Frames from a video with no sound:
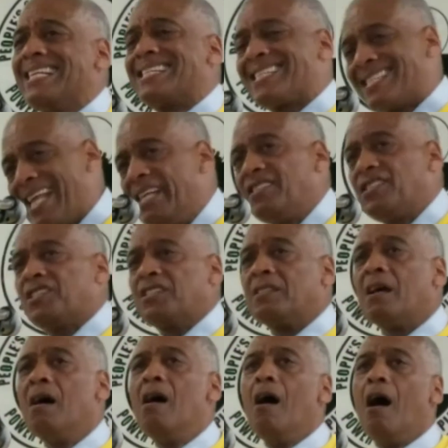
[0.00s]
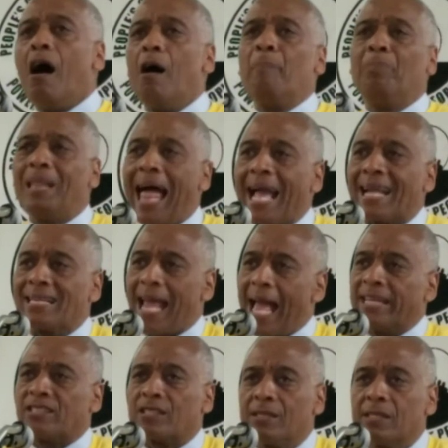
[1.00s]
extension of black
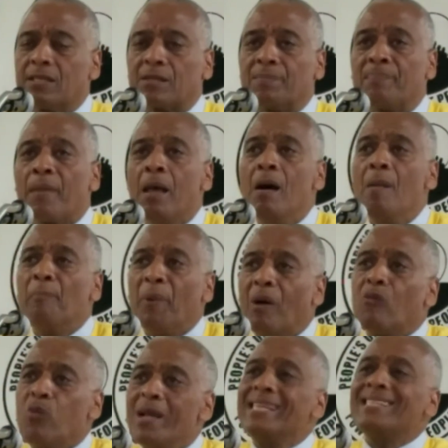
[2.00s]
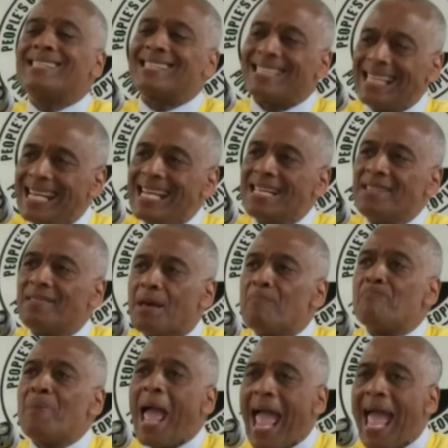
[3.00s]
nationalism. But we see
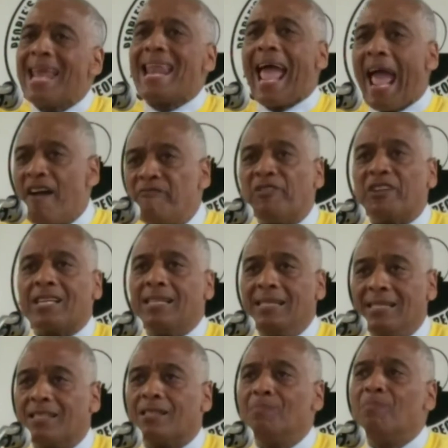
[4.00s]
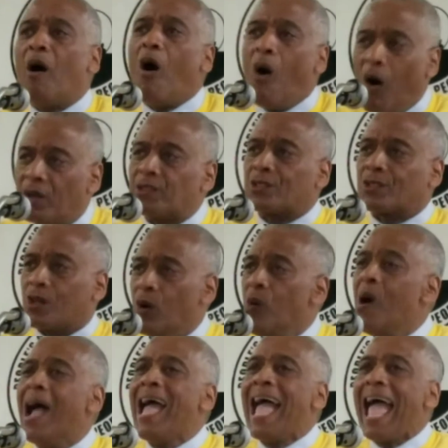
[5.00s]
that Pan-Africanism
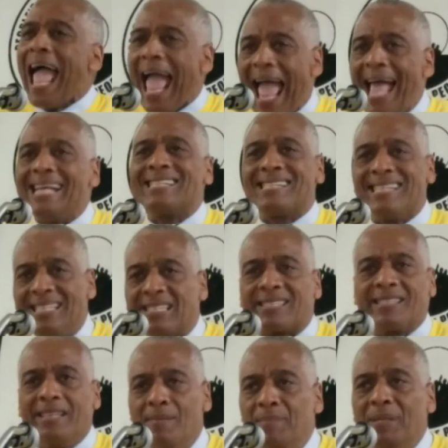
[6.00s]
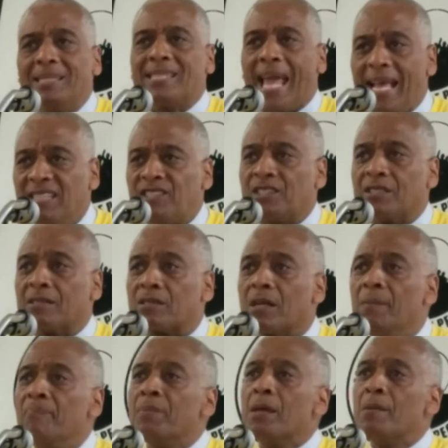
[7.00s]
also has its limitations.
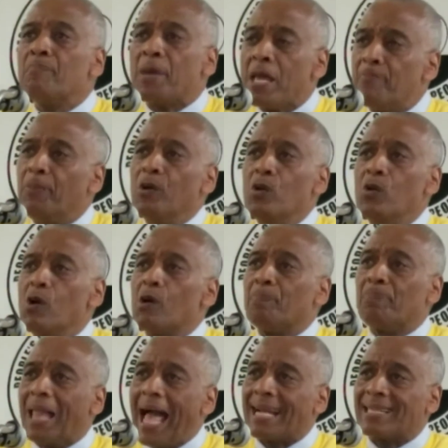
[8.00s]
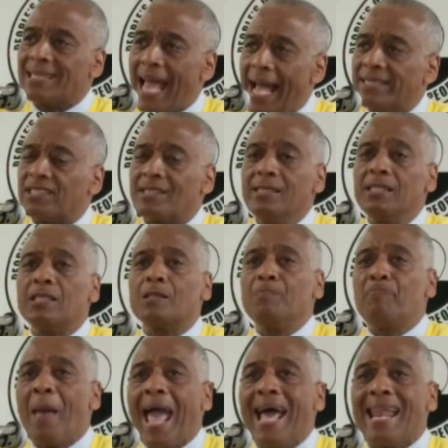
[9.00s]
People who are black nationalists
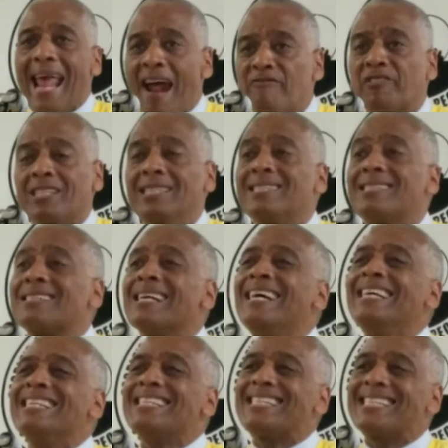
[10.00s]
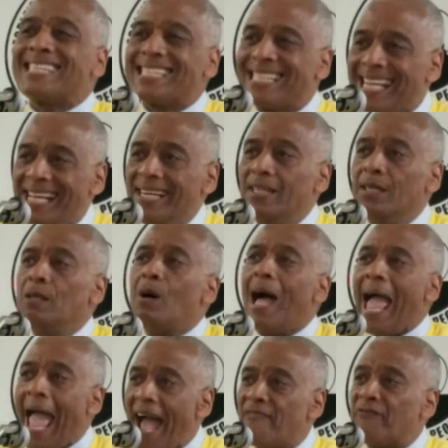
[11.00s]
and Pan-Africanists still
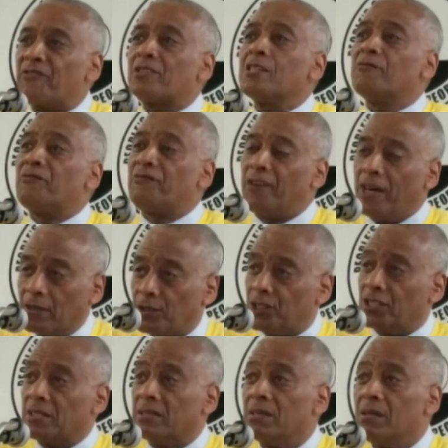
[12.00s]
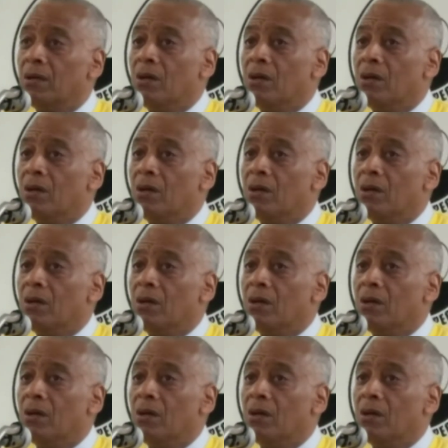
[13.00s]
have to function